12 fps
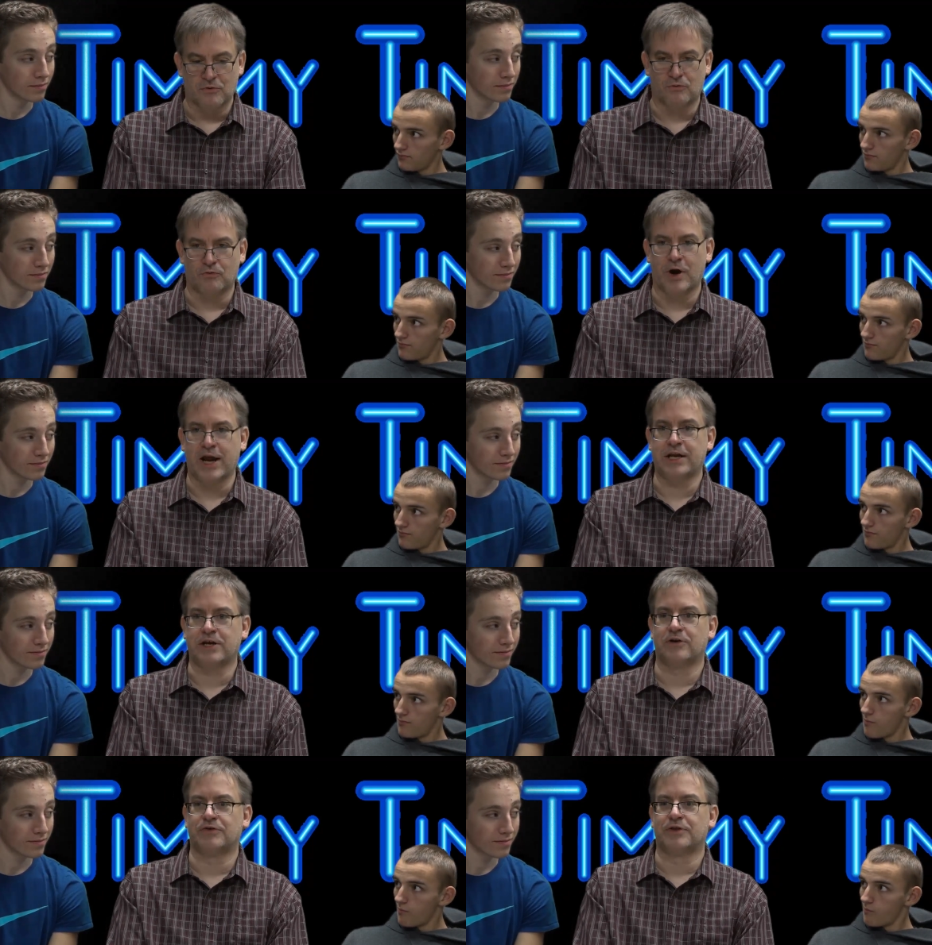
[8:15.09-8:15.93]

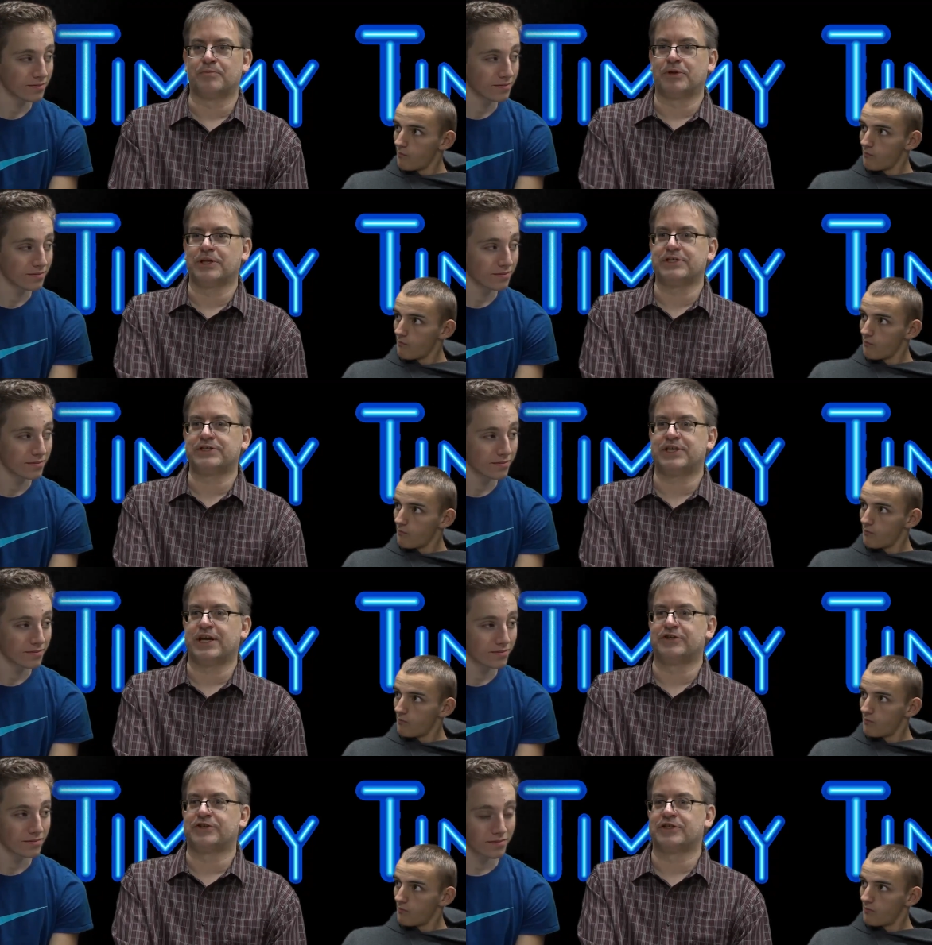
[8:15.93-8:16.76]
Speaker 1: radioed the police
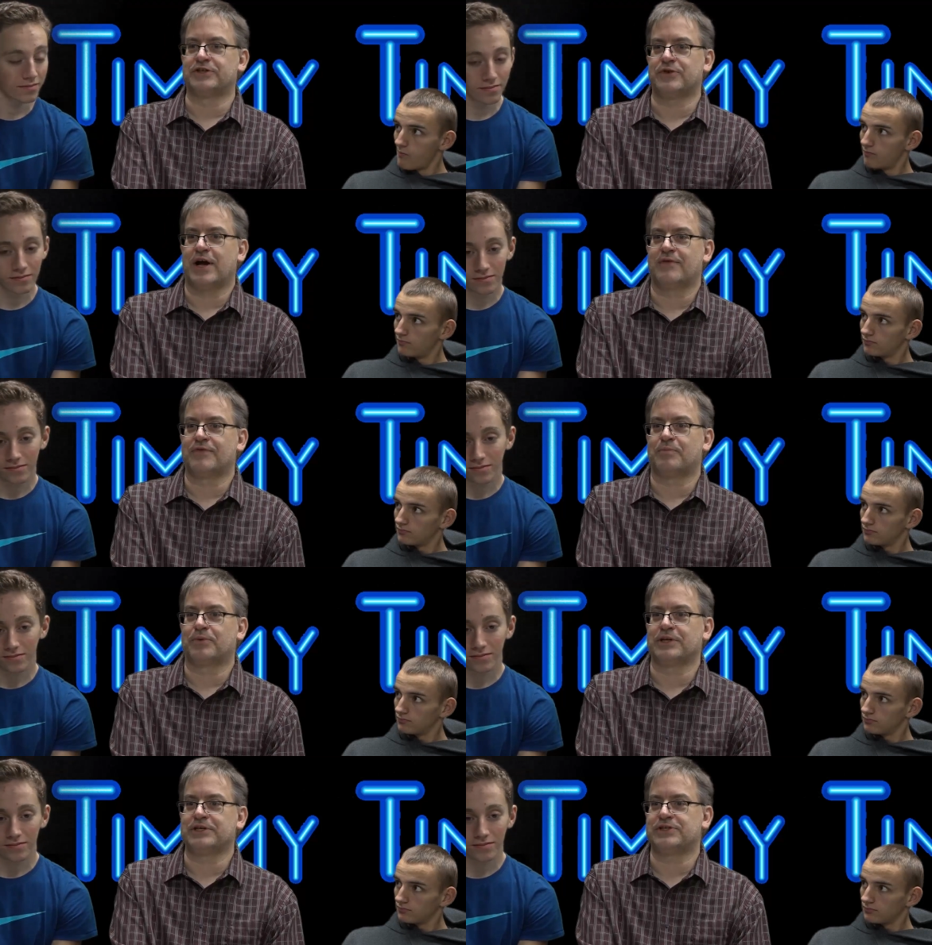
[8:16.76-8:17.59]
station to have the
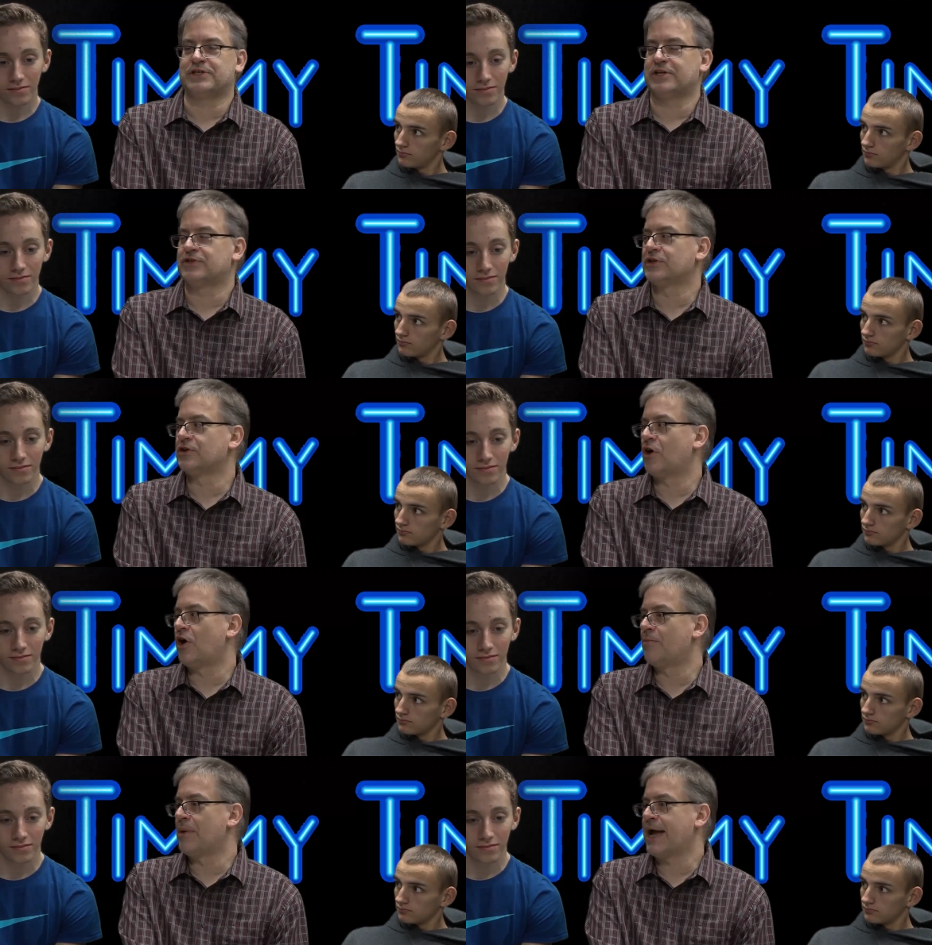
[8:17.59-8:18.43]
police station
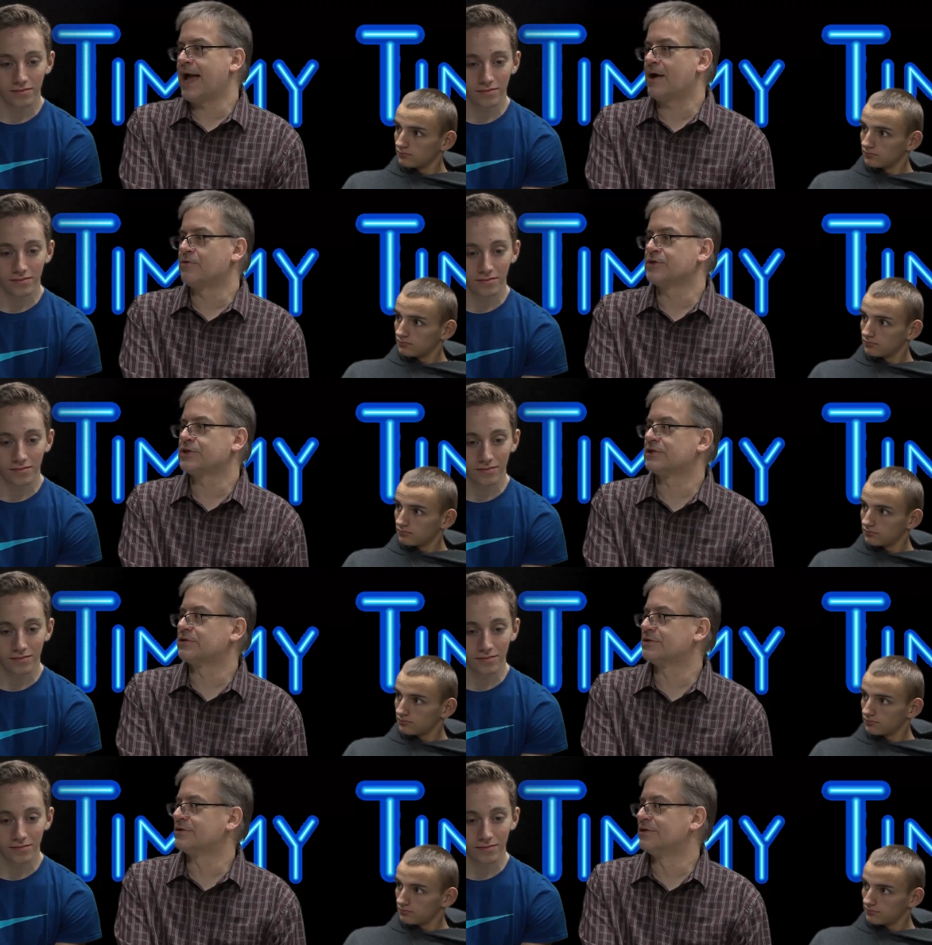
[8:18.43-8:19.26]
call my house